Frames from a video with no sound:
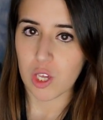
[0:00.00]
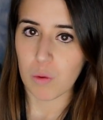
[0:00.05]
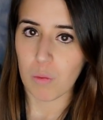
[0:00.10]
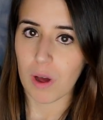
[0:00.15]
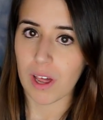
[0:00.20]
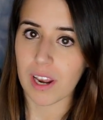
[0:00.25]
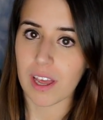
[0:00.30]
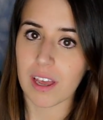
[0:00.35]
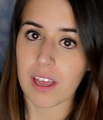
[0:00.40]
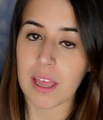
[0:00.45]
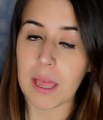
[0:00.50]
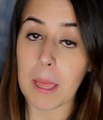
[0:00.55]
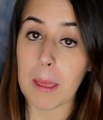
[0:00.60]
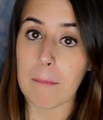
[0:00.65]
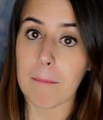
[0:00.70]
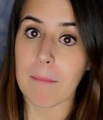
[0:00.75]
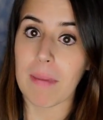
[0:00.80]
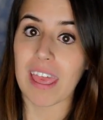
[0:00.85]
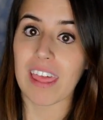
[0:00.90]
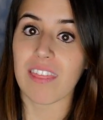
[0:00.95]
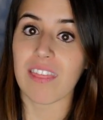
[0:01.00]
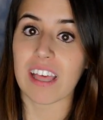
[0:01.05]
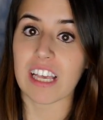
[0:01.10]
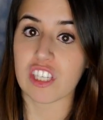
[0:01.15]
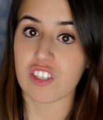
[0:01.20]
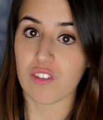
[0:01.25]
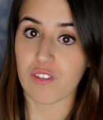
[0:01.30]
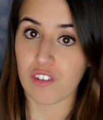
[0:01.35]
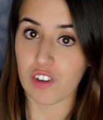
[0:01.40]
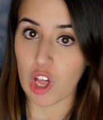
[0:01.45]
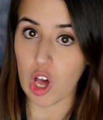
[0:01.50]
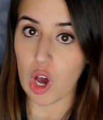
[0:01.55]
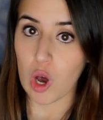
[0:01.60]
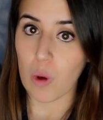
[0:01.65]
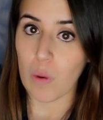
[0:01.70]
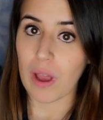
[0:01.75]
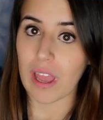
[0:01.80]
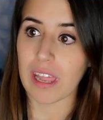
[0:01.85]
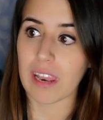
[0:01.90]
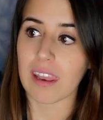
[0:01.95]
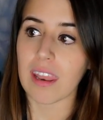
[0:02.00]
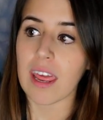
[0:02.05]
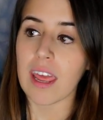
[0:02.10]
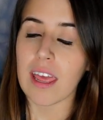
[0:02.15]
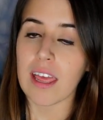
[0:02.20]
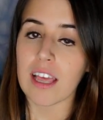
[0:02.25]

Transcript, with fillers: You want to make things flow and